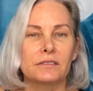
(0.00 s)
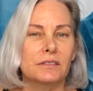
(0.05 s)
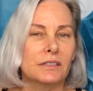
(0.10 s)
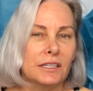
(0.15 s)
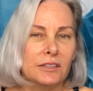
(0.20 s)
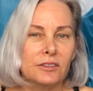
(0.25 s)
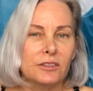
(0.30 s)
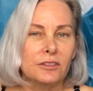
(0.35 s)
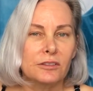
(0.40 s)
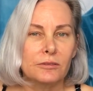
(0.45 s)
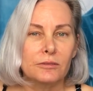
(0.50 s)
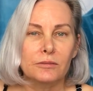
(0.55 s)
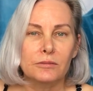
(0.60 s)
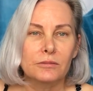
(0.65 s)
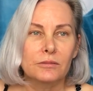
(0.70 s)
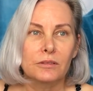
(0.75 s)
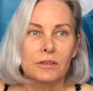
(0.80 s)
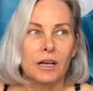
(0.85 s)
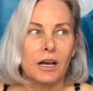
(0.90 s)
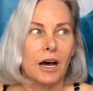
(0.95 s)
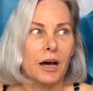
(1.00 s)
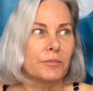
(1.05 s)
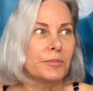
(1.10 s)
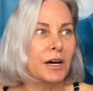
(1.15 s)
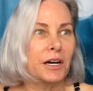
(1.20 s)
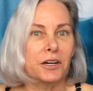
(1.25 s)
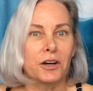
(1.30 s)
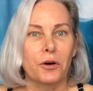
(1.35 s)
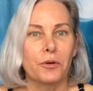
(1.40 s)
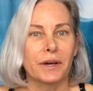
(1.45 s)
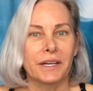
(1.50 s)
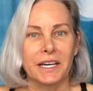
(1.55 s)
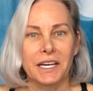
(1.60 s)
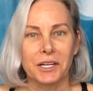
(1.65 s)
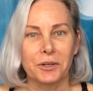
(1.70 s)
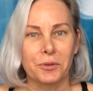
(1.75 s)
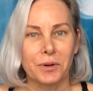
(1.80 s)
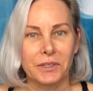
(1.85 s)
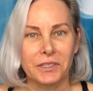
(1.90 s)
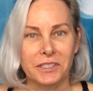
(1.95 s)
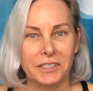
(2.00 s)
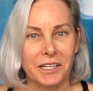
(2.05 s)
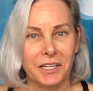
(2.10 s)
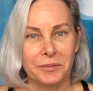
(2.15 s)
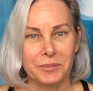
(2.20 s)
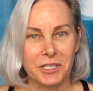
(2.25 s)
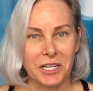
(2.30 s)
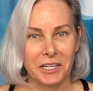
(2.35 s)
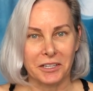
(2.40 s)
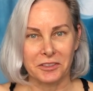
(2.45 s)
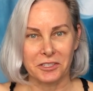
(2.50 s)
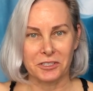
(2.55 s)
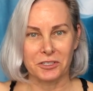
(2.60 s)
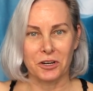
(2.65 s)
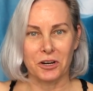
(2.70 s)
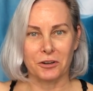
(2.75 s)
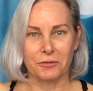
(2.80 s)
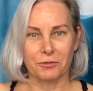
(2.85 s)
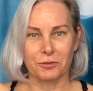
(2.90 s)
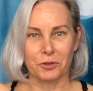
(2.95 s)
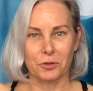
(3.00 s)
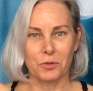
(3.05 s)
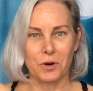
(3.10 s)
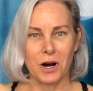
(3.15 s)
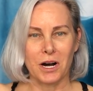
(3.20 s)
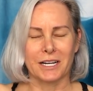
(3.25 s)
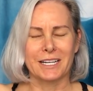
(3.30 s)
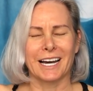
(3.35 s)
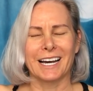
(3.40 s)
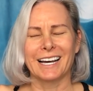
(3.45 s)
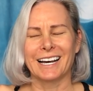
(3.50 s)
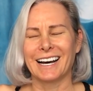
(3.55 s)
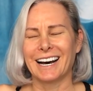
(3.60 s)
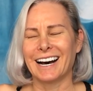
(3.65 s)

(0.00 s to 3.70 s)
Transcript: It's, I'm not going anywhere today. I'm taking the dog for a walk.